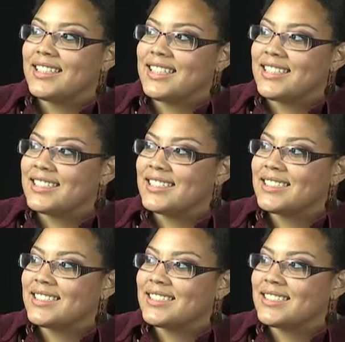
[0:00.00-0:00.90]

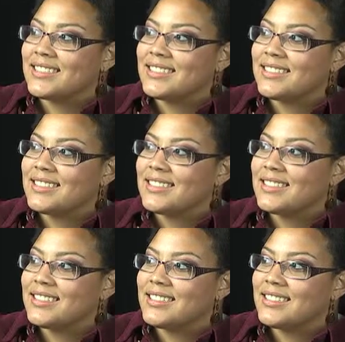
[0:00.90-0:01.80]
it's
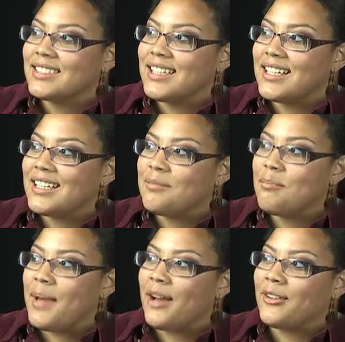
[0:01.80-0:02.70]

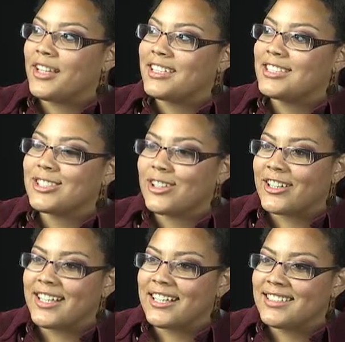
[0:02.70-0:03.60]
about, like,
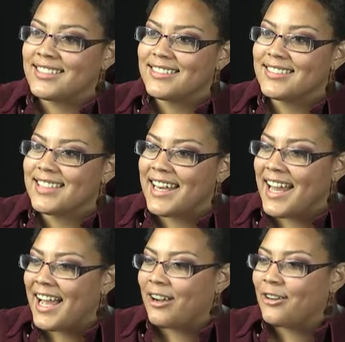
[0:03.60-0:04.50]
starting
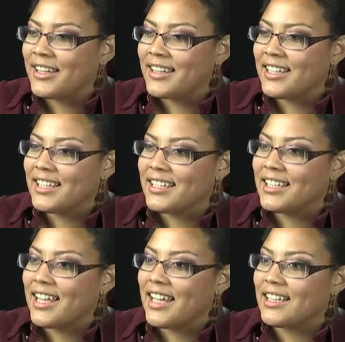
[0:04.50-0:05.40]
now, I
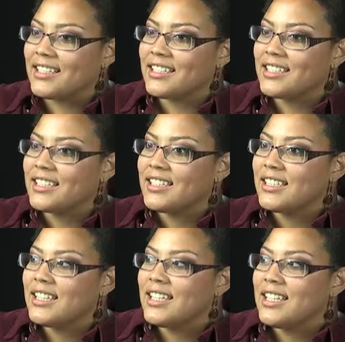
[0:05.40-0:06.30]
think, and
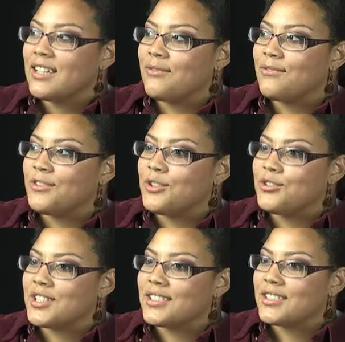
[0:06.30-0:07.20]
if you
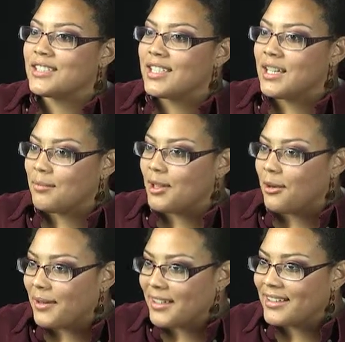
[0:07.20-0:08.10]
just keep
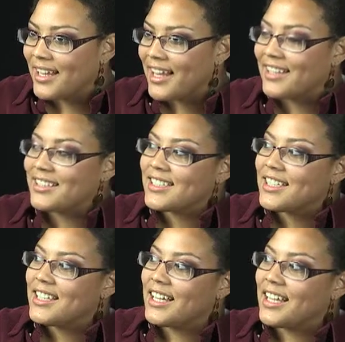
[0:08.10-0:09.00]
going. And,
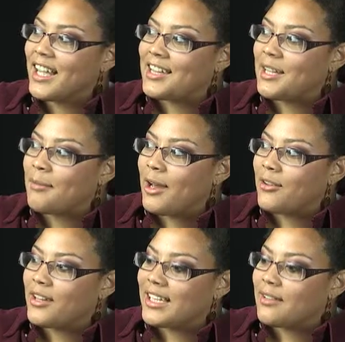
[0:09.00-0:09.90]
like, I think
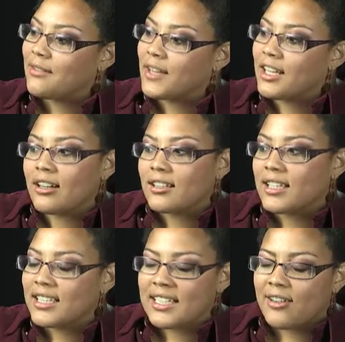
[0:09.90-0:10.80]
about, like, if I got
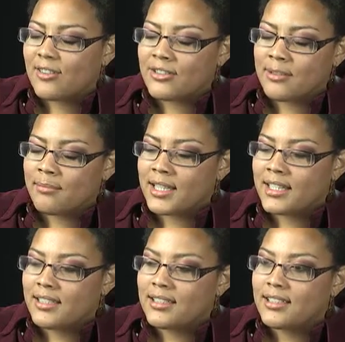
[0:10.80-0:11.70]
kicked out or something,